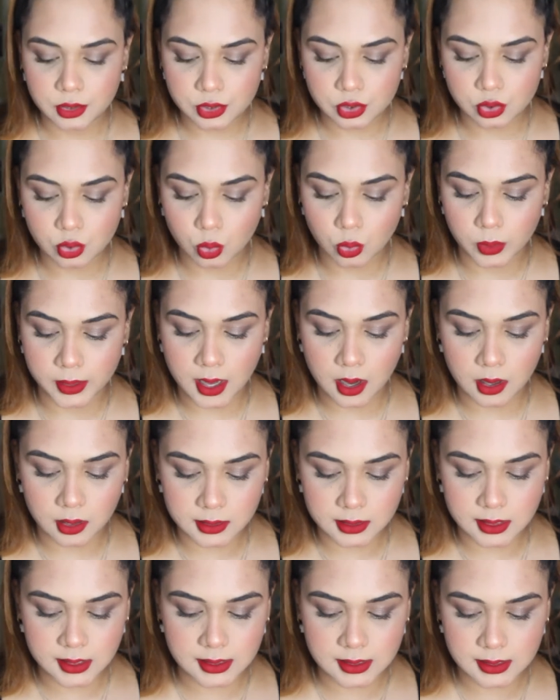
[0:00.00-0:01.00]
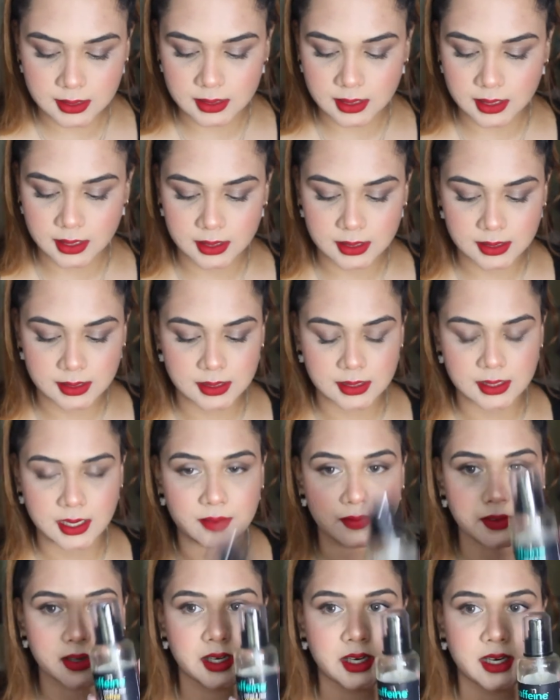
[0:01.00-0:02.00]
So yeah, this is
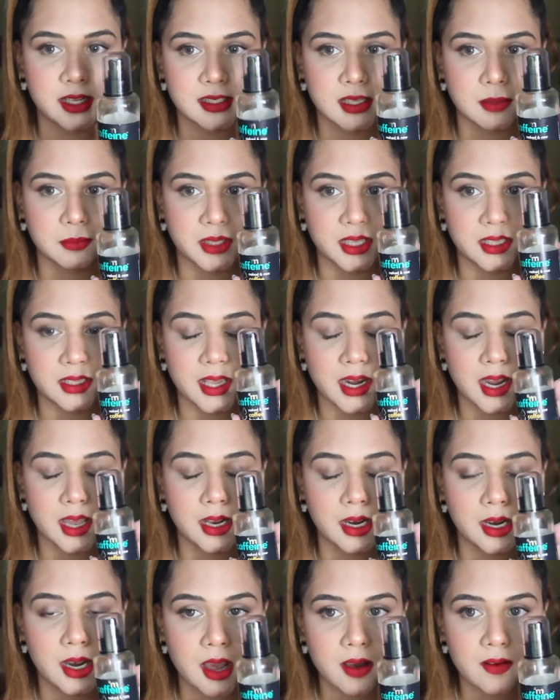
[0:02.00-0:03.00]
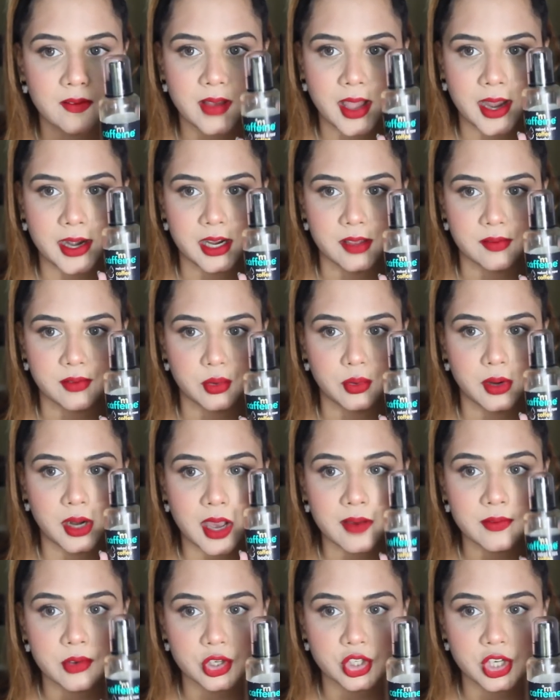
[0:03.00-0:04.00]
definitely something that I love, and if you
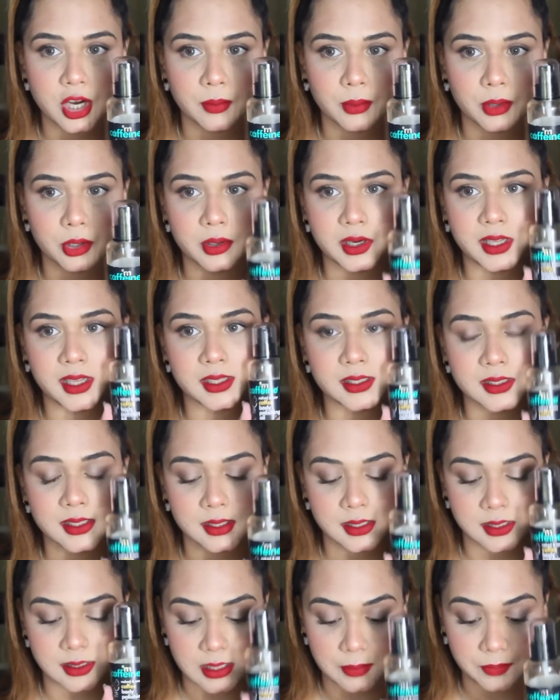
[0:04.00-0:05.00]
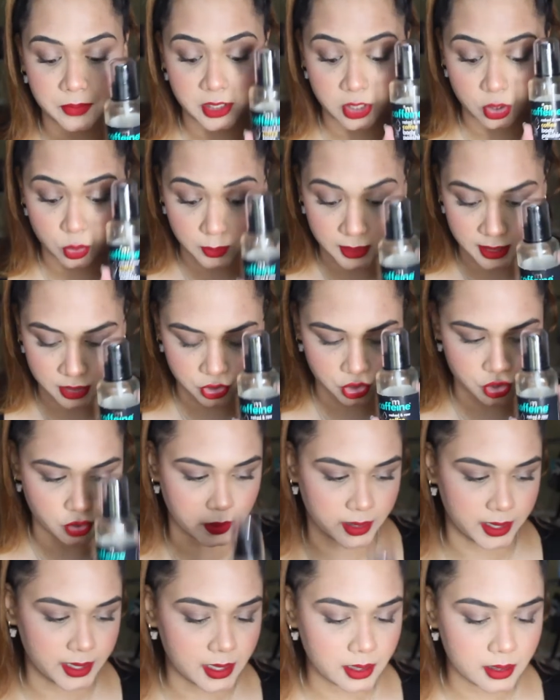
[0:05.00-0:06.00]
love your shower routines, this is something you will
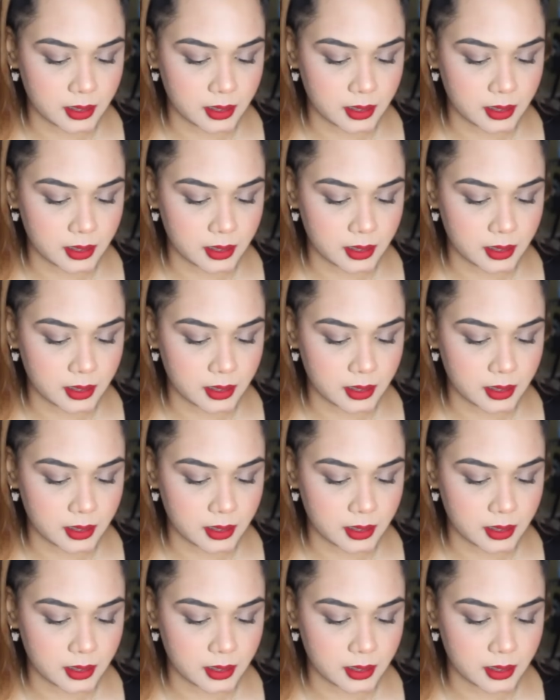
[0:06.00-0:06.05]
enjoy.